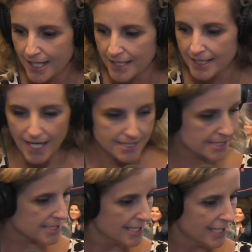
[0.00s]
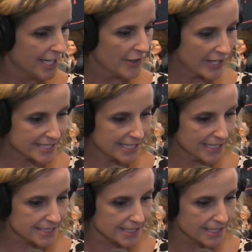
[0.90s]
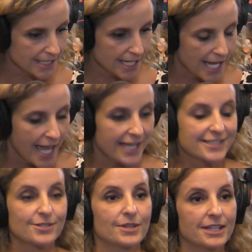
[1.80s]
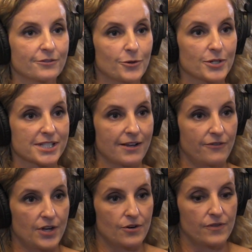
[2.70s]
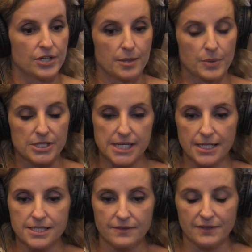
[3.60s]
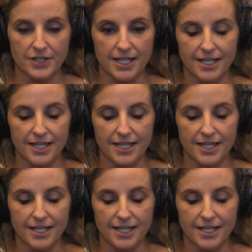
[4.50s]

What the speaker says: yes, that's it. And so then, of course, I felt very protective of it.